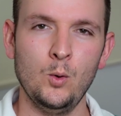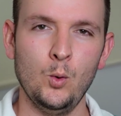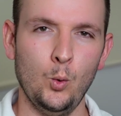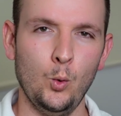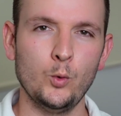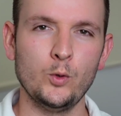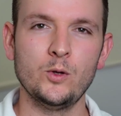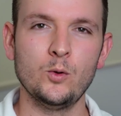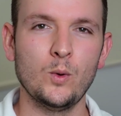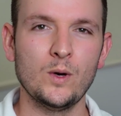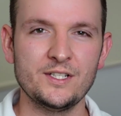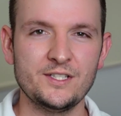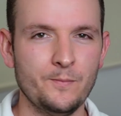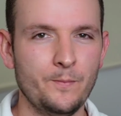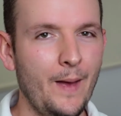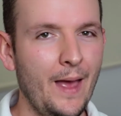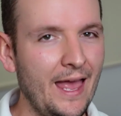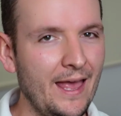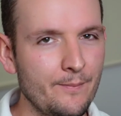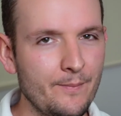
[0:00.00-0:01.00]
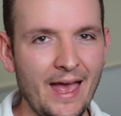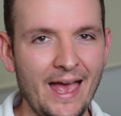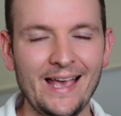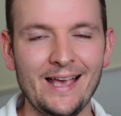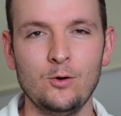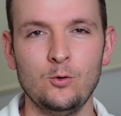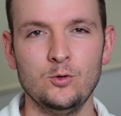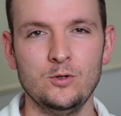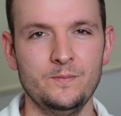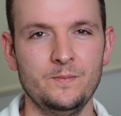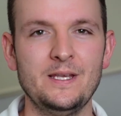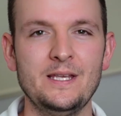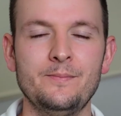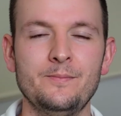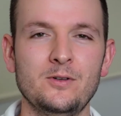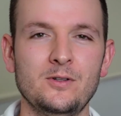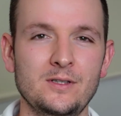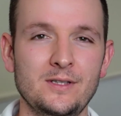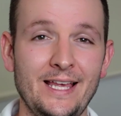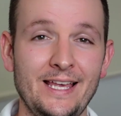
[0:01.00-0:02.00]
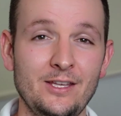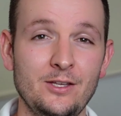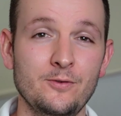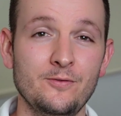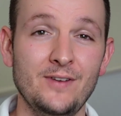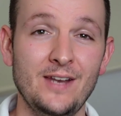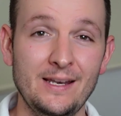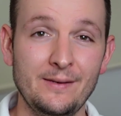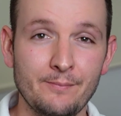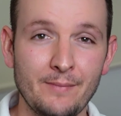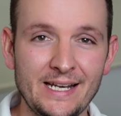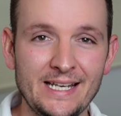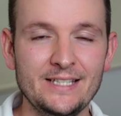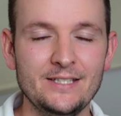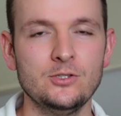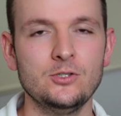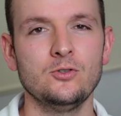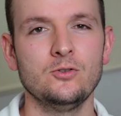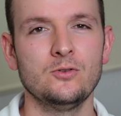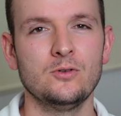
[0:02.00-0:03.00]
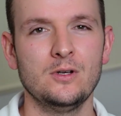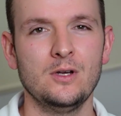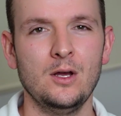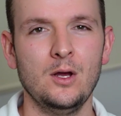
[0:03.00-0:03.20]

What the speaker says: or you want to pay back all the people that you've lent money to,